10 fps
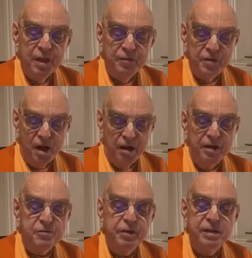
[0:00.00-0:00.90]
In the
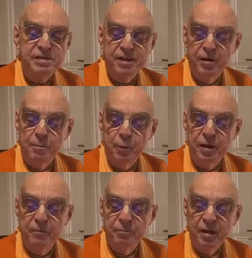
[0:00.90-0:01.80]
Aratrika
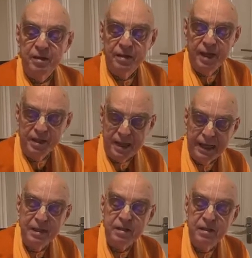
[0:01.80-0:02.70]
ceremony, a
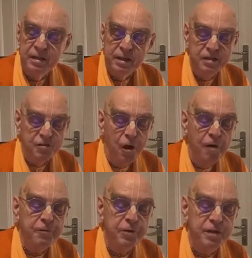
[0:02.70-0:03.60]
light is
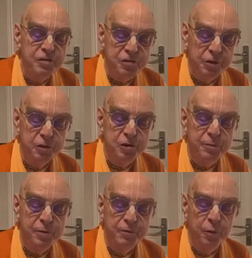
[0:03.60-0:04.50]
offered in
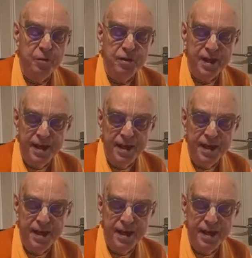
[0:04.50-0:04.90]
circles before the